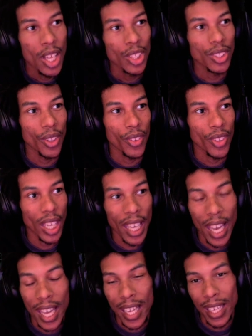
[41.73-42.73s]
So they
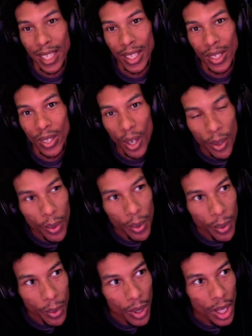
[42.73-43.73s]
had
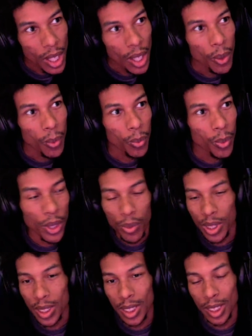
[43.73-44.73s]
no real
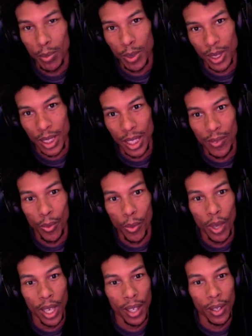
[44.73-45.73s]
reason to believe
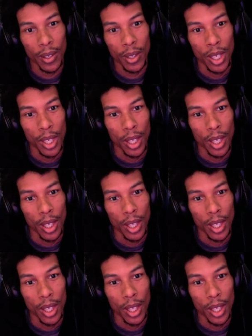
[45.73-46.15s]
why